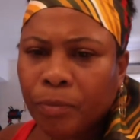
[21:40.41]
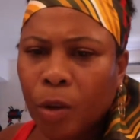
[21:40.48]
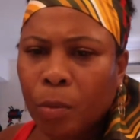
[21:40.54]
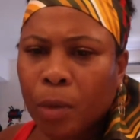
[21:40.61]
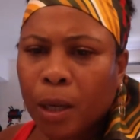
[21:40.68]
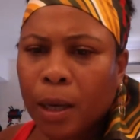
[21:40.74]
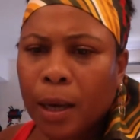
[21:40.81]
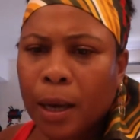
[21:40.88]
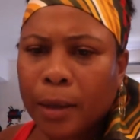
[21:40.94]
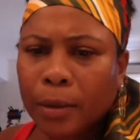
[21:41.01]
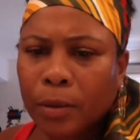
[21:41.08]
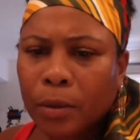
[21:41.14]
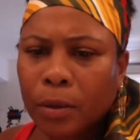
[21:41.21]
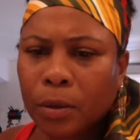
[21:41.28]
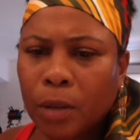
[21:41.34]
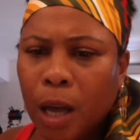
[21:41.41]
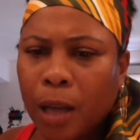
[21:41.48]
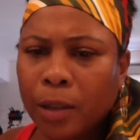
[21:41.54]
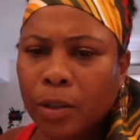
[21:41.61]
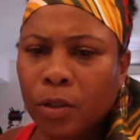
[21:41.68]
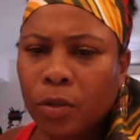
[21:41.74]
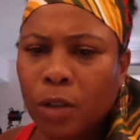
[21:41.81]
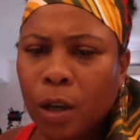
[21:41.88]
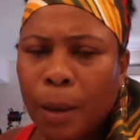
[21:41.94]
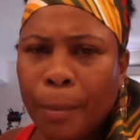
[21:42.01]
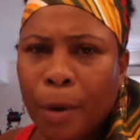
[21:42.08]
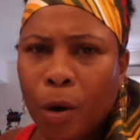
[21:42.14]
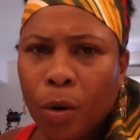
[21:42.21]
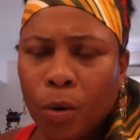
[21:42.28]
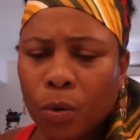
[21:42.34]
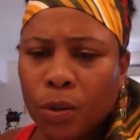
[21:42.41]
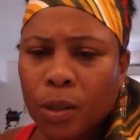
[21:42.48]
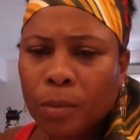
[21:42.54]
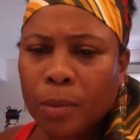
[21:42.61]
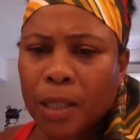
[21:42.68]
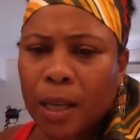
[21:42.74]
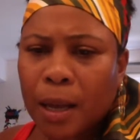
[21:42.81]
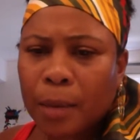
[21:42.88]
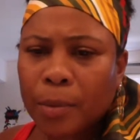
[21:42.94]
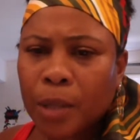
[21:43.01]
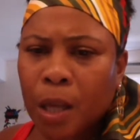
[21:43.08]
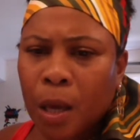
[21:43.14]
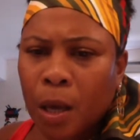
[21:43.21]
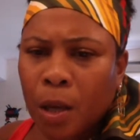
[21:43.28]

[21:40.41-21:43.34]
Oh my God. Y'all, I'm old sometimes.